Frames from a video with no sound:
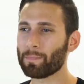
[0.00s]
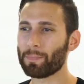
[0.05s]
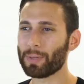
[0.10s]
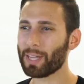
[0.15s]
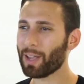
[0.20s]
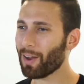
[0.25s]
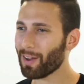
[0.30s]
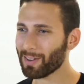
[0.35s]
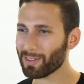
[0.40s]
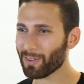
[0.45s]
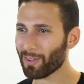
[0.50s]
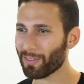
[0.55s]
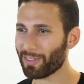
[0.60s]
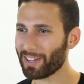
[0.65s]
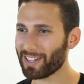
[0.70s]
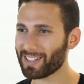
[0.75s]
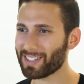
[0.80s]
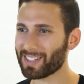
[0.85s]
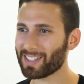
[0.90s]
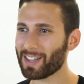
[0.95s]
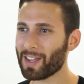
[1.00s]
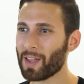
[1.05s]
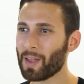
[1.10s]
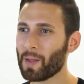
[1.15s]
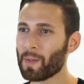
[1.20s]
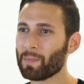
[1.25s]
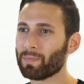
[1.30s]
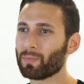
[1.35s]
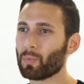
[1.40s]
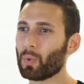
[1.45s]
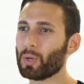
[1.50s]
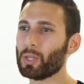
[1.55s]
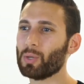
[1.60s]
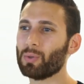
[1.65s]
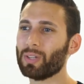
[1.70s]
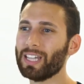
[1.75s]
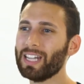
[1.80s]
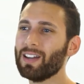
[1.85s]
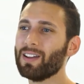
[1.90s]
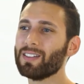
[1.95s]
Beyond all this, when
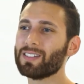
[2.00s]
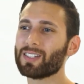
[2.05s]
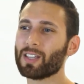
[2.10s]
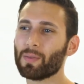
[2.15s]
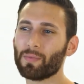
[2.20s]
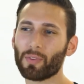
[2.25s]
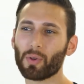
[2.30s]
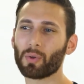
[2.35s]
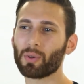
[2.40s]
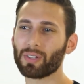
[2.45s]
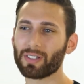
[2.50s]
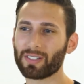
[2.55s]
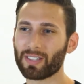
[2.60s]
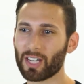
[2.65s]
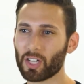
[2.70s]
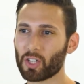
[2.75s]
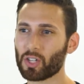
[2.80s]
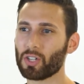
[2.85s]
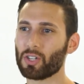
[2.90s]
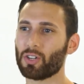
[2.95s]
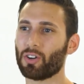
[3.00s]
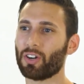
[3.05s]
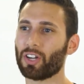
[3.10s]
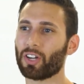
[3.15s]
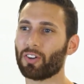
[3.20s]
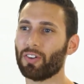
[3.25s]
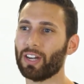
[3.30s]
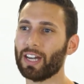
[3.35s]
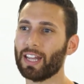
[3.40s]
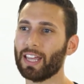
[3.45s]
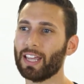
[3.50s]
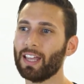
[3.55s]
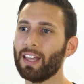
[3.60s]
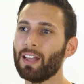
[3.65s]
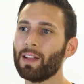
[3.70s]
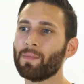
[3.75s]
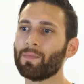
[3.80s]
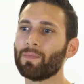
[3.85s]
you lean on subvocalization during reading,